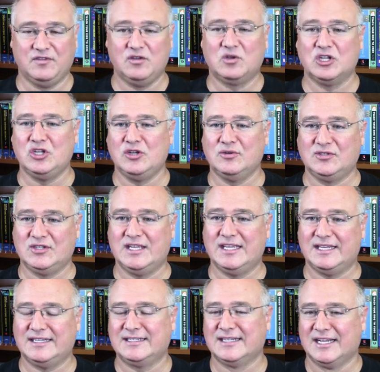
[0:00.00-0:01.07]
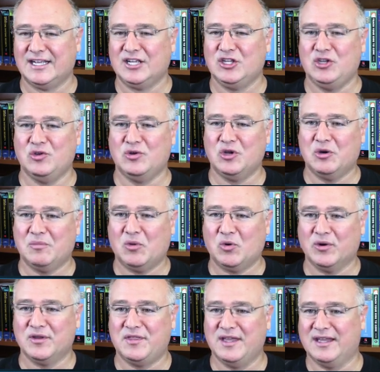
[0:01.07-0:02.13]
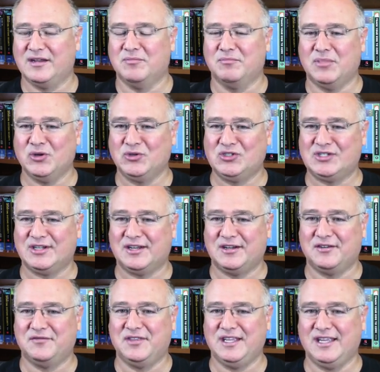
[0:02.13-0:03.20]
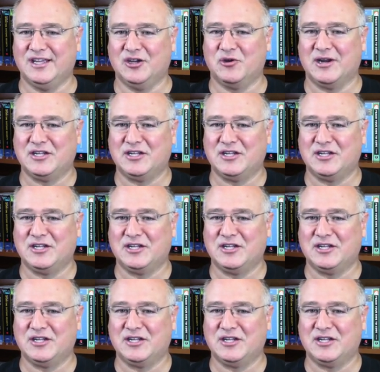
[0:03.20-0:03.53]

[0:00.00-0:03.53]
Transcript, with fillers: If you can use Git, you know more than most of the uh,